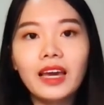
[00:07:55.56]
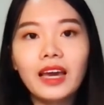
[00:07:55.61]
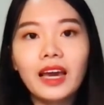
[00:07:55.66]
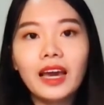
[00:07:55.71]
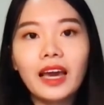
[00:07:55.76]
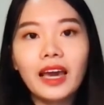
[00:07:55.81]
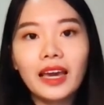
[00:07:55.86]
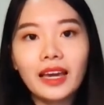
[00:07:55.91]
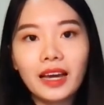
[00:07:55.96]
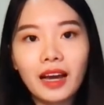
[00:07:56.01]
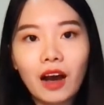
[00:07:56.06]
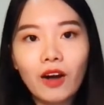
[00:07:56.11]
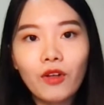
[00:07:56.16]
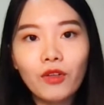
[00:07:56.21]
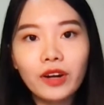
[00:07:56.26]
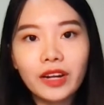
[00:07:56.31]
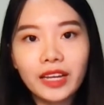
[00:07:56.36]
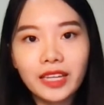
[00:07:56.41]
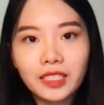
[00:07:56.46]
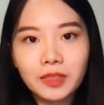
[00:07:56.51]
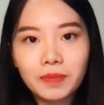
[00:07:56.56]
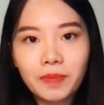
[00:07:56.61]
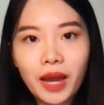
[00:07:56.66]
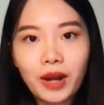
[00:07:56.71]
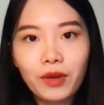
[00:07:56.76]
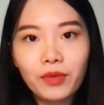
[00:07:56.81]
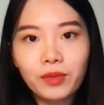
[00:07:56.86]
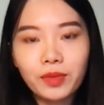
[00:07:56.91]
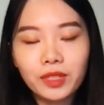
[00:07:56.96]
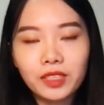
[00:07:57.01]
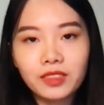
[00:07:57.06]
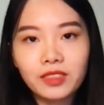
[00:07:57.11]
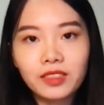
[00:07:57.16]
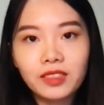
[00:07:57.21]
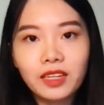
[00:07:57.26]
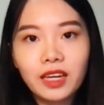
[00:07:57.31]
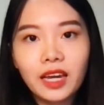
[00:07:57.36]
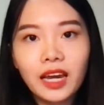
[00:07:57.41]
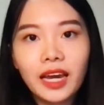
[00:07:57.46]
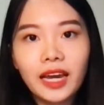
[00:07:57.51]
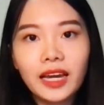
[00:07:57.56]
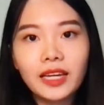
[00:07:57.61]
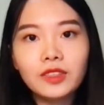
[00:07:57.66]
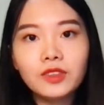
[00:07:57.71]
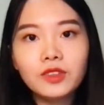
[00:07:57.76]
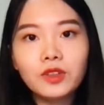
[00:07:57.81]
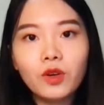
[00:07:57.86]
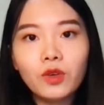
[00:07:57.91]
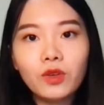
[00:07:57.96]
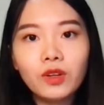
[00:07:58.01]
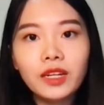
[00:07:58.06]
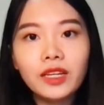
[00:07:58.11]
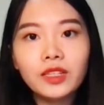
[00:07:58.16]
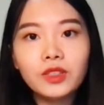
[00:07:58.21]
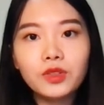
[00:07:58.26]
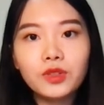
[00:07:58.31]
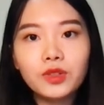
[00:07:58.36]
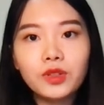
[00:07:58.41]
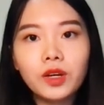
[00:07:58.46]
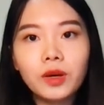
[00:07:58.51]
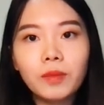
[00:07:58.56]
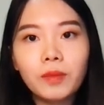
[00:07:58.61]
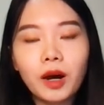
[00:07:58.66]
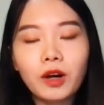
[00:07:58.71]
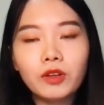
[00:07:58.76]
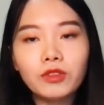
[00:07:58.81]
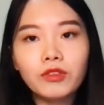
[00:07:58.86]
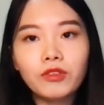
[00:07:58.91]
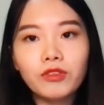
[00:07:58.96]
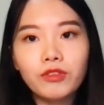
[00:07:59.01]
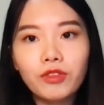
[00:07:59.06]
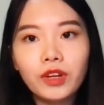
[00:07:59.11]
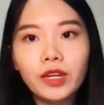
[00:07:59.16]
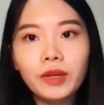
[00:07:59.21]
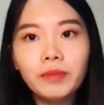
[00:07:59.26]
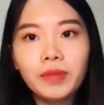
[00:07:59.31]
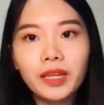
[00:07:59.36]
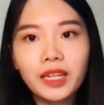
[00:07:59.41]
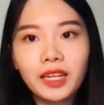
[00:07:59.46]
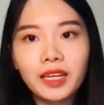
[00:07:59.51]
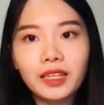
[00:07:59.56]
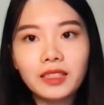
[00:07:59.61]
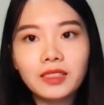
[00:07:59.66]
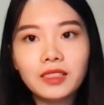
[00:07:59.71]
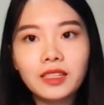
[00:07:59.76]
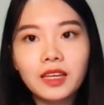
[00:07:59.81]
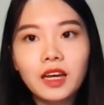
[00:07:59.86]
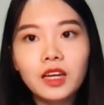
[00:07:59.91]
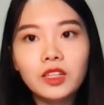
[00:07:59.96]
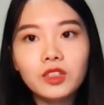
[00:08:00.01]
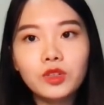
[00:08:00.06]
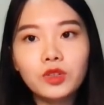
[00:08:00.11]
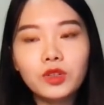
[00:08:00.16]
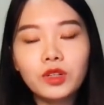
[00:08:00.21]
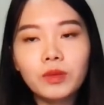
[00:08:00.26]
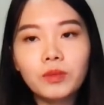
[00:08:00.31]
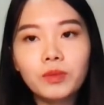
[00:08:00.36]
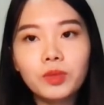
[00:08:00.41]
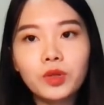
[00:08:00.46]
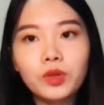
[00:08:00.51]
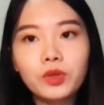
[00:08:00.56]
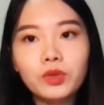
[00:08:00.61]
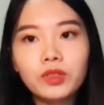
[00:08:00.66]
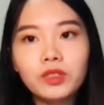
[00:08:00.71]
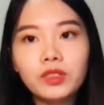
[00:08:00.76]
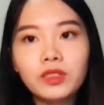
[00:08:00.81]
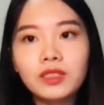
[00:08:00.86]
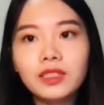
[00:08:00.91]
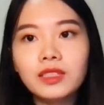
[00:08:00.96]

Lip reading: In our experiment, it only took about 3 minutes to compute the